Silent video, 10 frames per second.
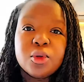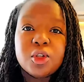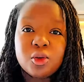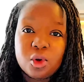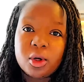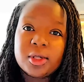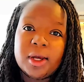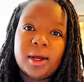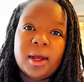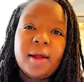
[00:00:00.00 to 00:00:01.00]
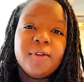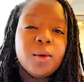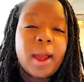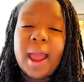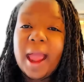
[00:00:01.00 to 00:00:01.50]
to your doctor if you
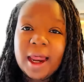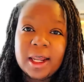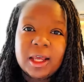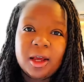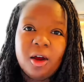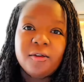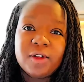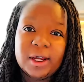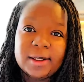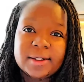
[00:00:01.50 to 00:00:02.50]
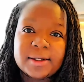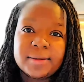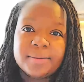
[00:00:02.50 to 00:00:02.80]
get any of these.